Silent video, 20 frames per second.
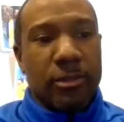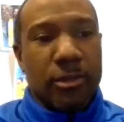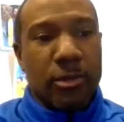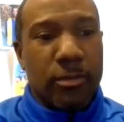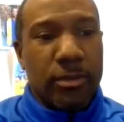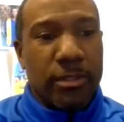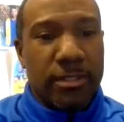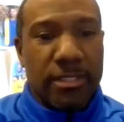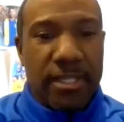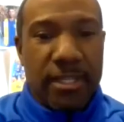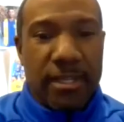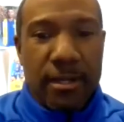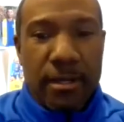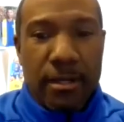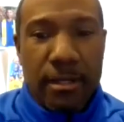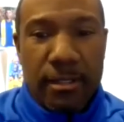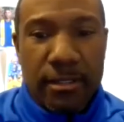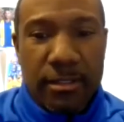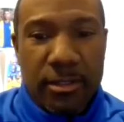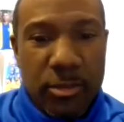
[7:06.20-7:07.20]
know what,
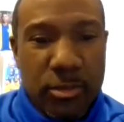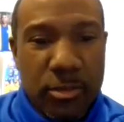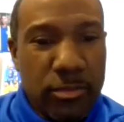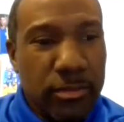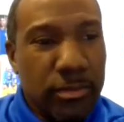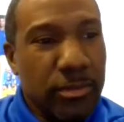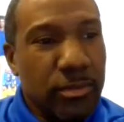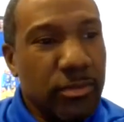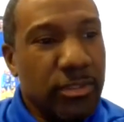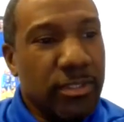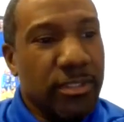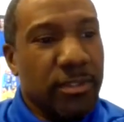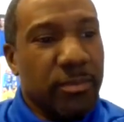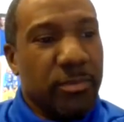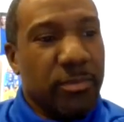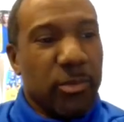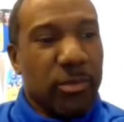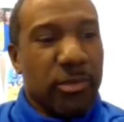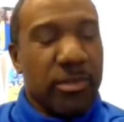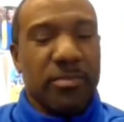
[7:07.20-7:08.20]
Jr. You you should have
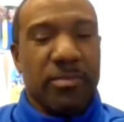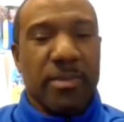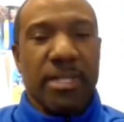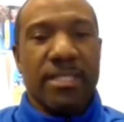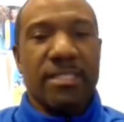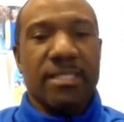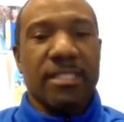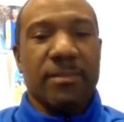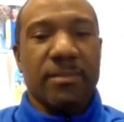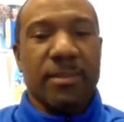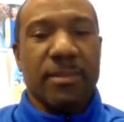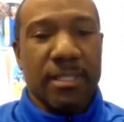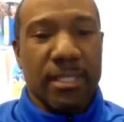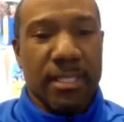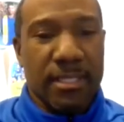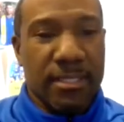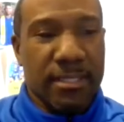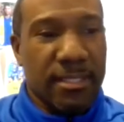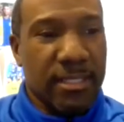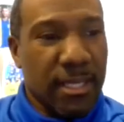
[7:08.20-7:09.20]
been with my team the
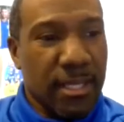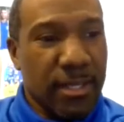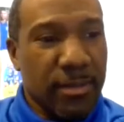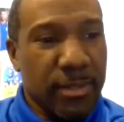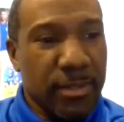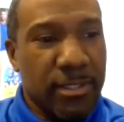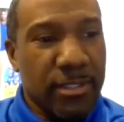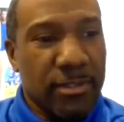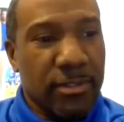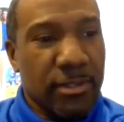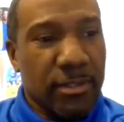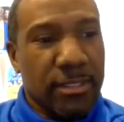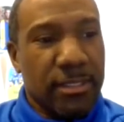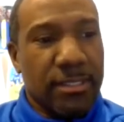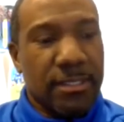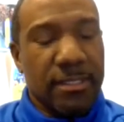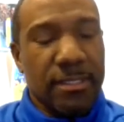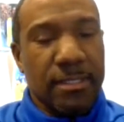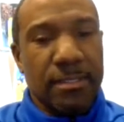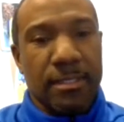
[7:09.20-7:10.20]
next day because on
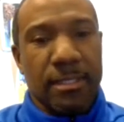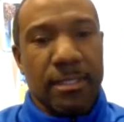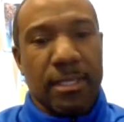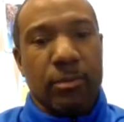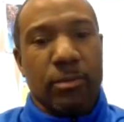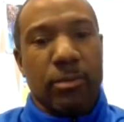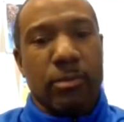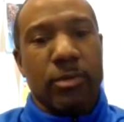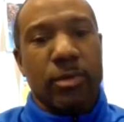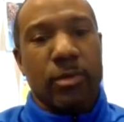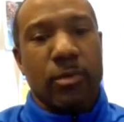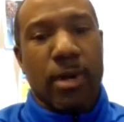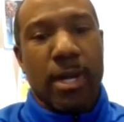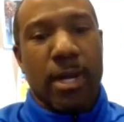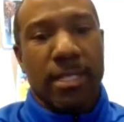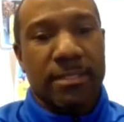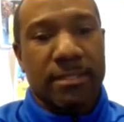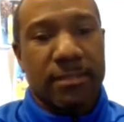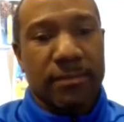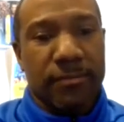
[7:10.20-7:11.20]
Sunday when we
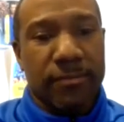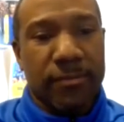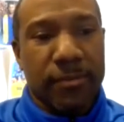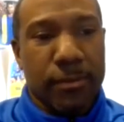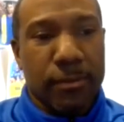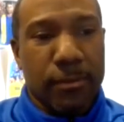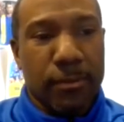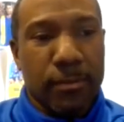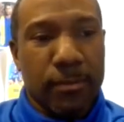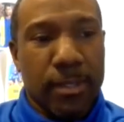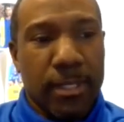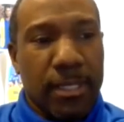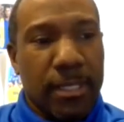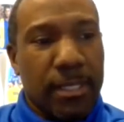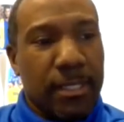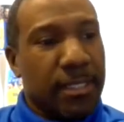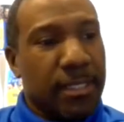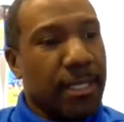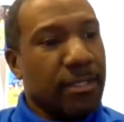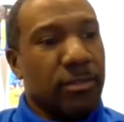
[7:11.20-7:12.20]
watched the film,
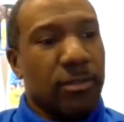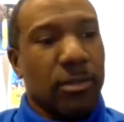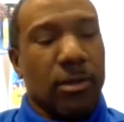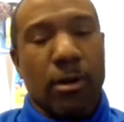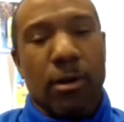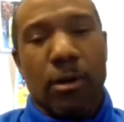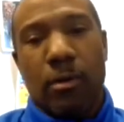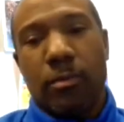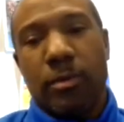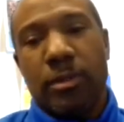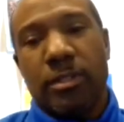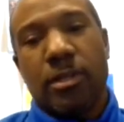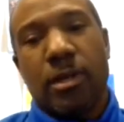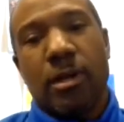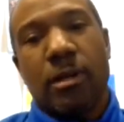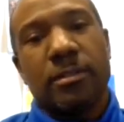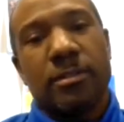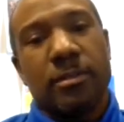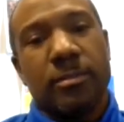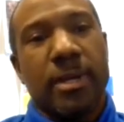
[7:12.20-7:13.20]
that's all we
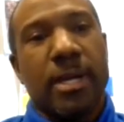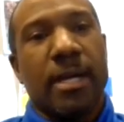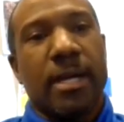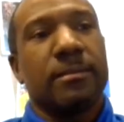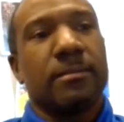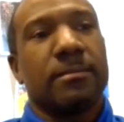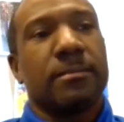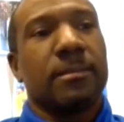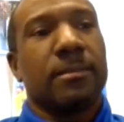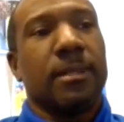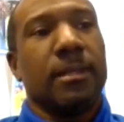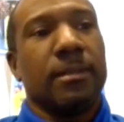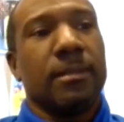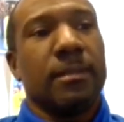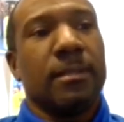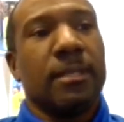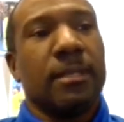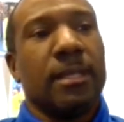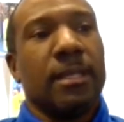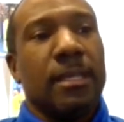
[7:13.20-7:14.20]
talked about,
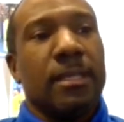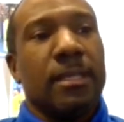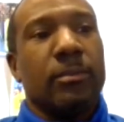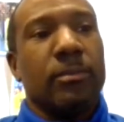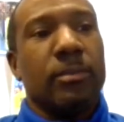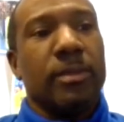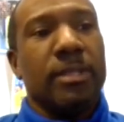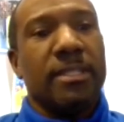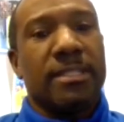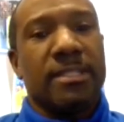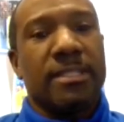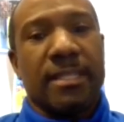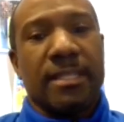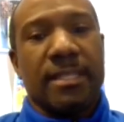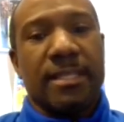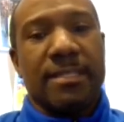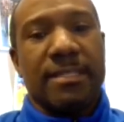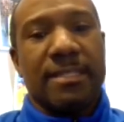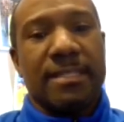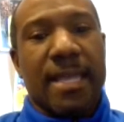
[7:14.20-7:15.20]
and we said
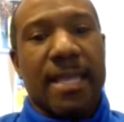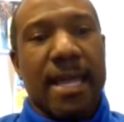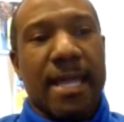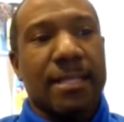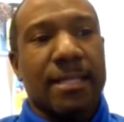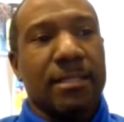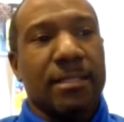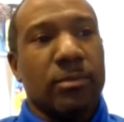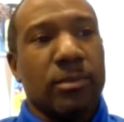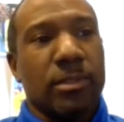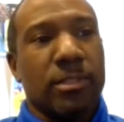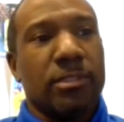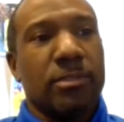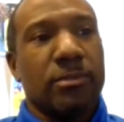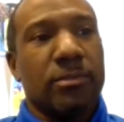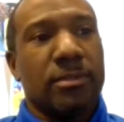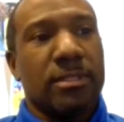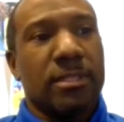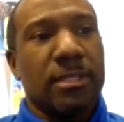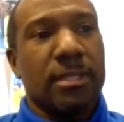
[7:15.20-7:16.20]
exactly what
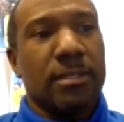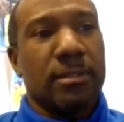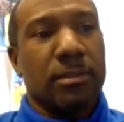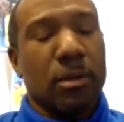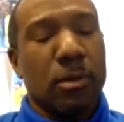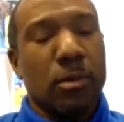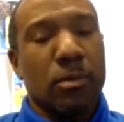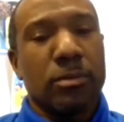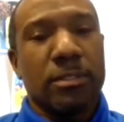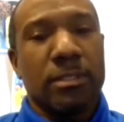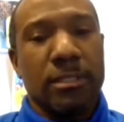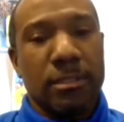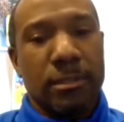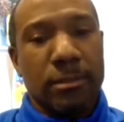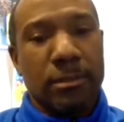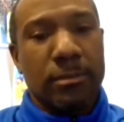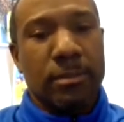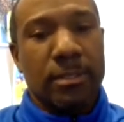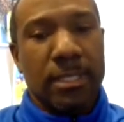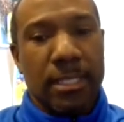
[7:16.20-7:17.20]
you said. Those
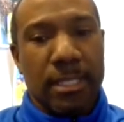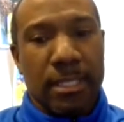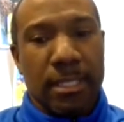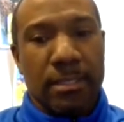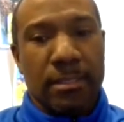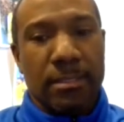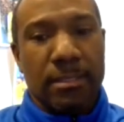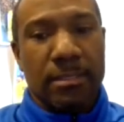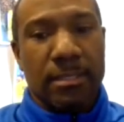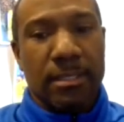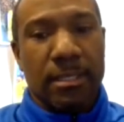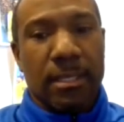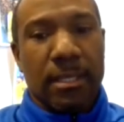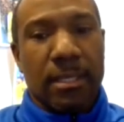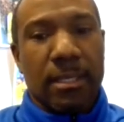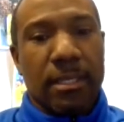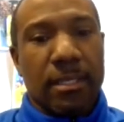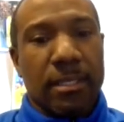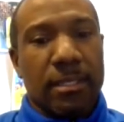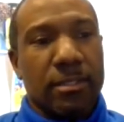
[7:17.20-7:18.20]
little things
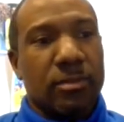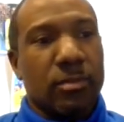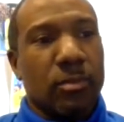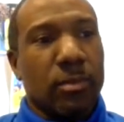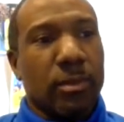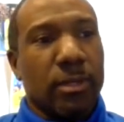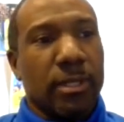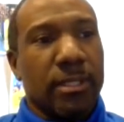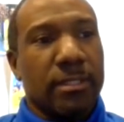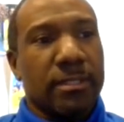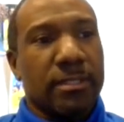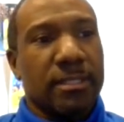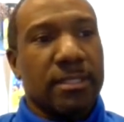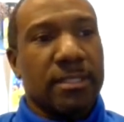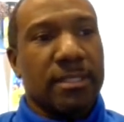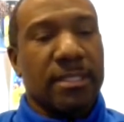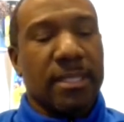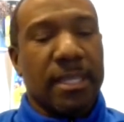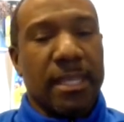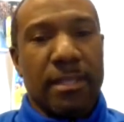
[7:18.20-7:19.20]
is what
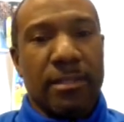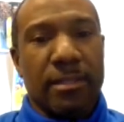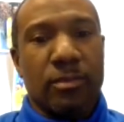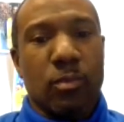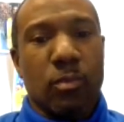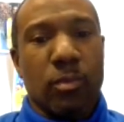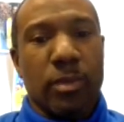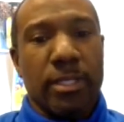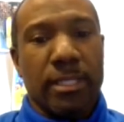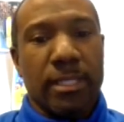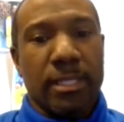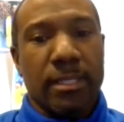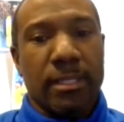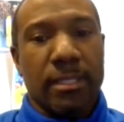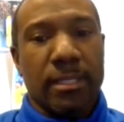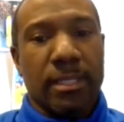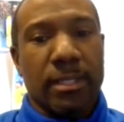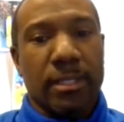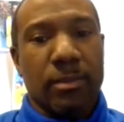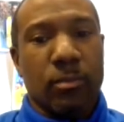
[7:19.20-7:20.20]
sustains
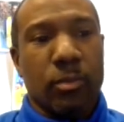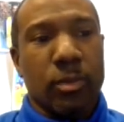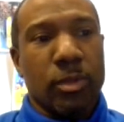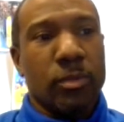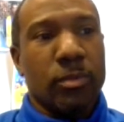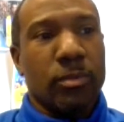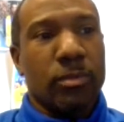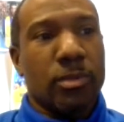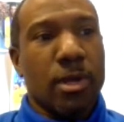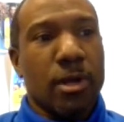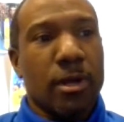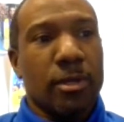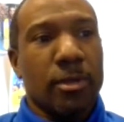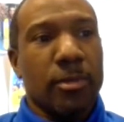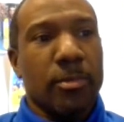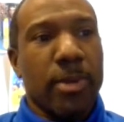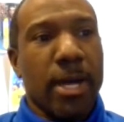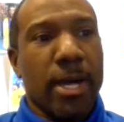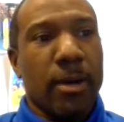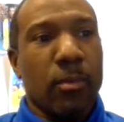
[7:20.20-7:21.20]
winning, and we talk
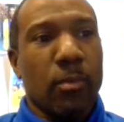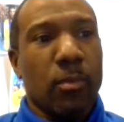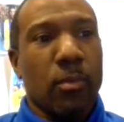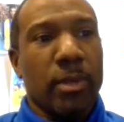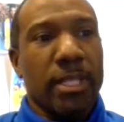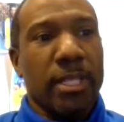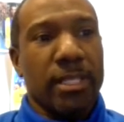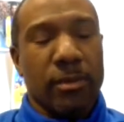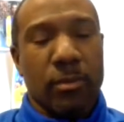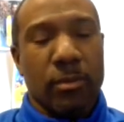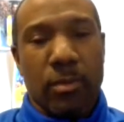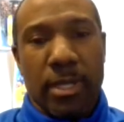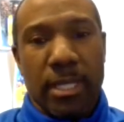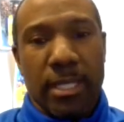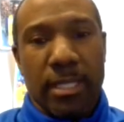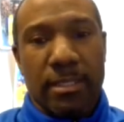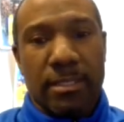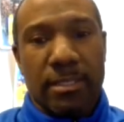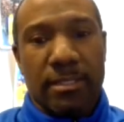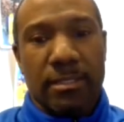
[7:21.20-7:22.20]
about winning
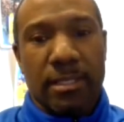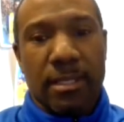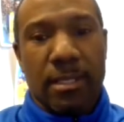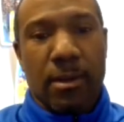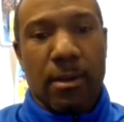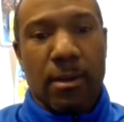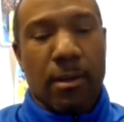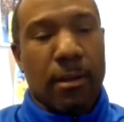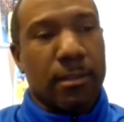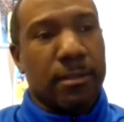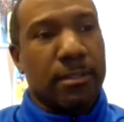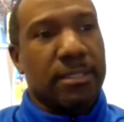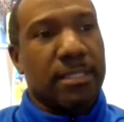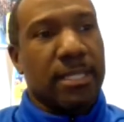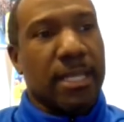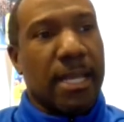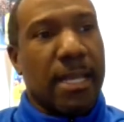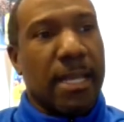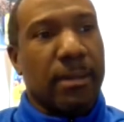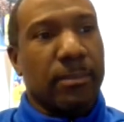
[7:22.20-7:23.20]
ways all the
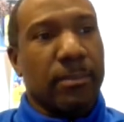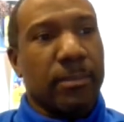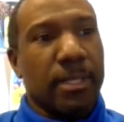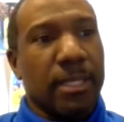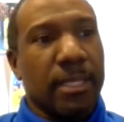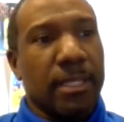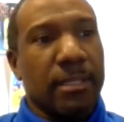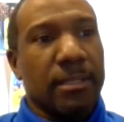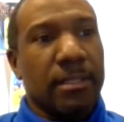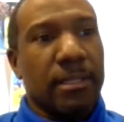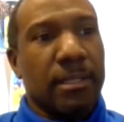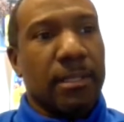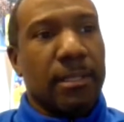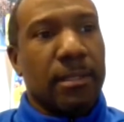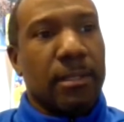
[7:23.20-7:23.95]
time, and